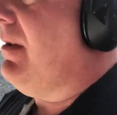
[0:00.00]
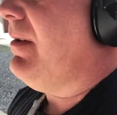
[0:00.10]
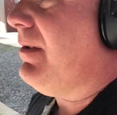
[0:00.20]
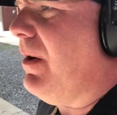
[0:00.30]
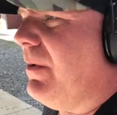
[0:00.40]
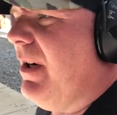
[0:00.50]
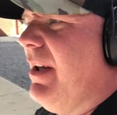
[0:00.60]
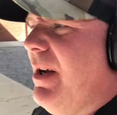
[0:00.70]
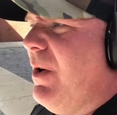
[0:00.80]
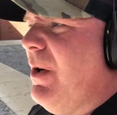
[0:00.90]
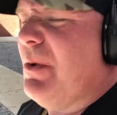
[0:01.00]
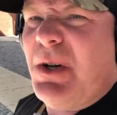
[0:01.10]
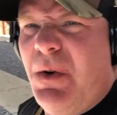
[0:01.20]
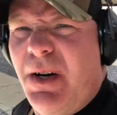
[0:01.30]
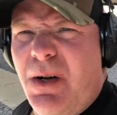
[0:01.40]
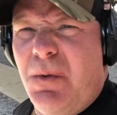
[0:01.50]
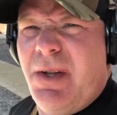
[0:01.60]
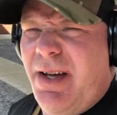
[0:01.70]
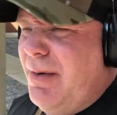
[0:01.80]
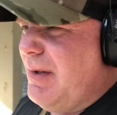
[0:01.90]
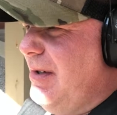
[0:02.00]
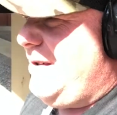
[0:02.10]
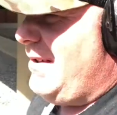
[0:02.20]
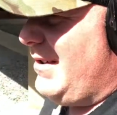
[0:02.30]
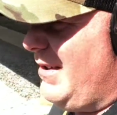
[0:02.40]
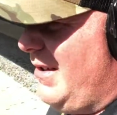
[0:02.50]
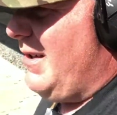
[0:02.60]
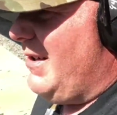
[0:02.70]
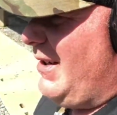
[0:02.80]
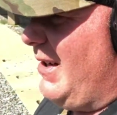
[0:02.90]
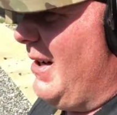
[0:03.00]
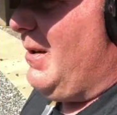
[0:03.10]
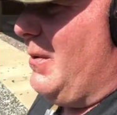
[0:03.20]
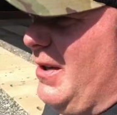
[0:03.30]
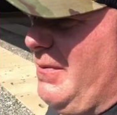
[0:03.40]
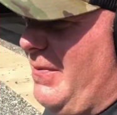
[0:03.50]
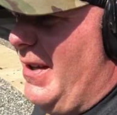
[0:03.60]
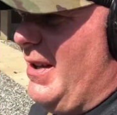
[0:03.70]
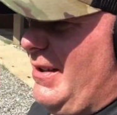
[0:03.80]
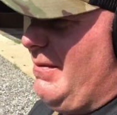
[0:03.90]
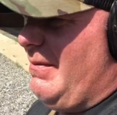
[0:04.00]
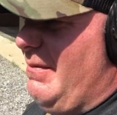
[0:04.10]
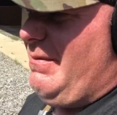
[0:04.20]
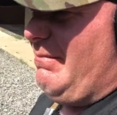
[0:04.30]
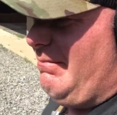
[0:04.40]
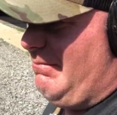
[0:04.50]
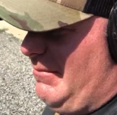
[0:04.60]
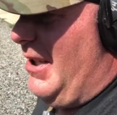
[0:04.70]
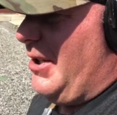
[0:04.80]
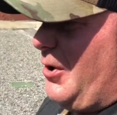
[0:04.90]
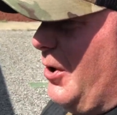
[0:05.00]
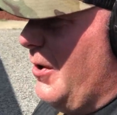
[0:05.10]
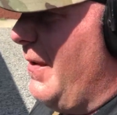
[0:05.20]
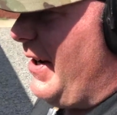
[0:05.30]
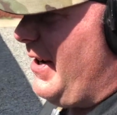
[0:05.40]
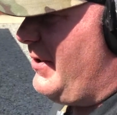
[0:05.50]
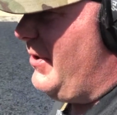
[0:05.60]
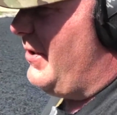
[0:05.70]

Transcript: Don't really know what was going on with that one. I wasn't feeling in the groove, I guess you'd